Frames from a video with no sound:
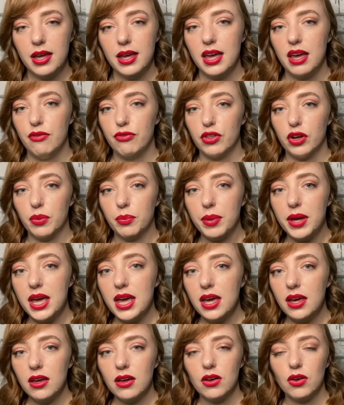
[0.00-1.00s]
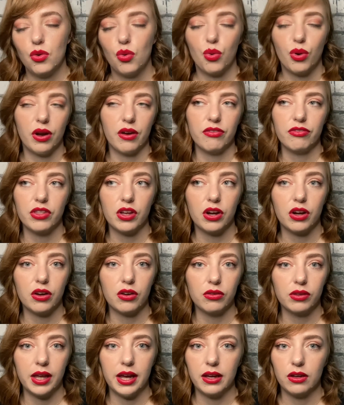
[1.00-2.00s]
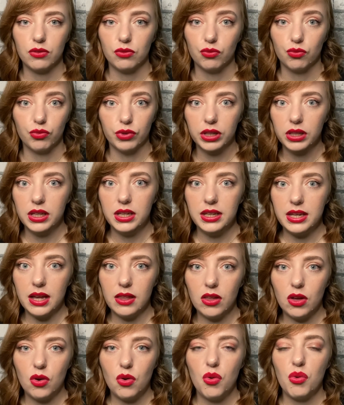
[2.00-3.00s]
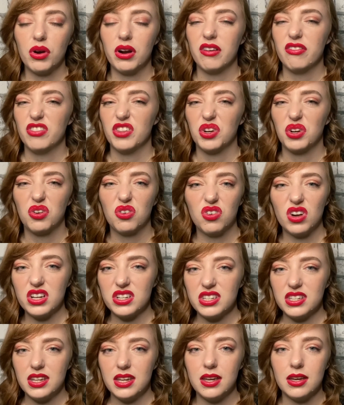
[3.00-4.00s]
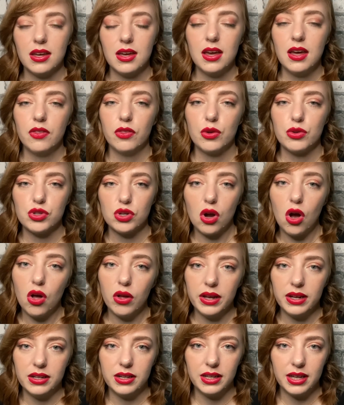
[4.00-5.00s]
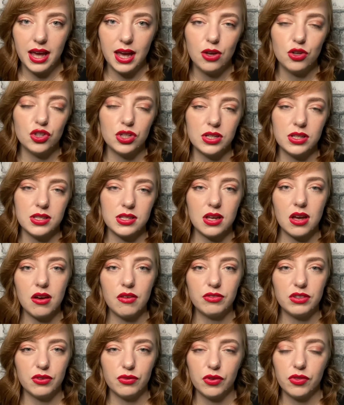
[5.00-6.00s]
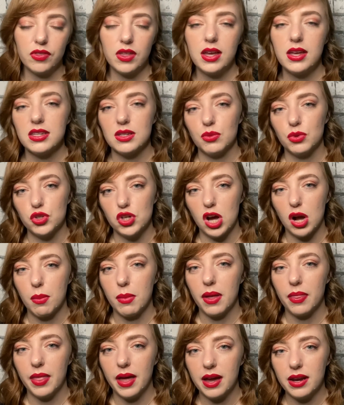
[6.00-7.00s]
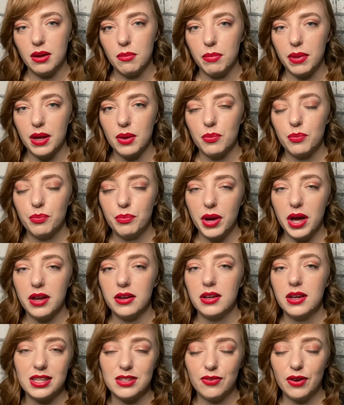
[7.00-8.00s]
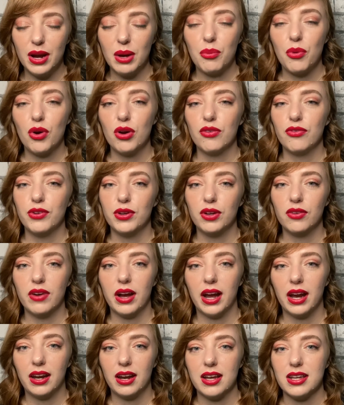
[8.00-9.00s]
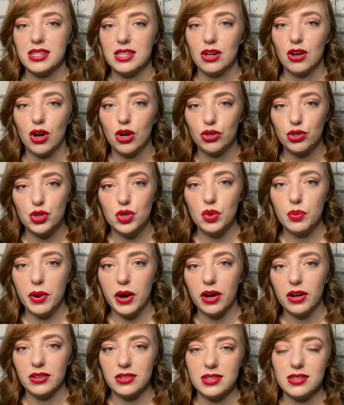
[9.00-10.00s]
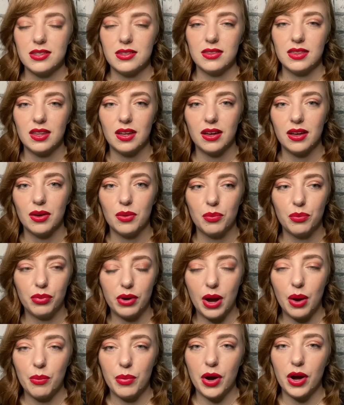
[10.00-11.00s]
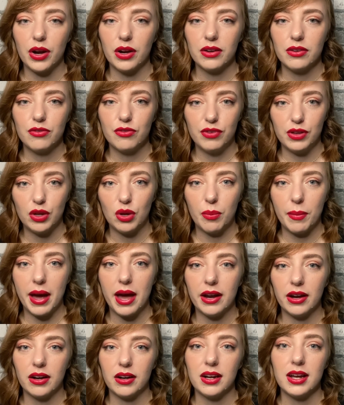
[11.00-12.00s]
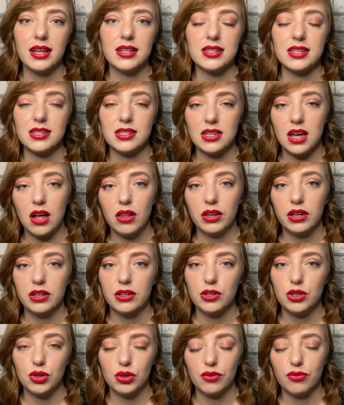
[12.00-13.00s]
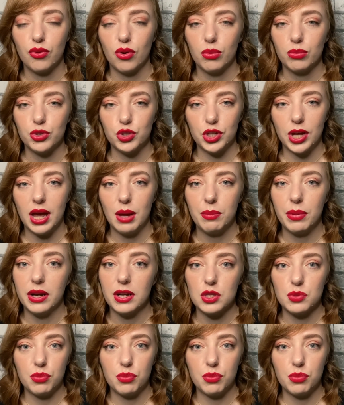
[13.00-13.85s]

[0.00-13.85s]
If they're pink or if they're like really yellow or if they're crusty, those are all indications of different things, and we'll talk about that in a bit. But it's very important for you to recognize there are two parts. The brown part, fecal matter, it's a solid uniform shape and it's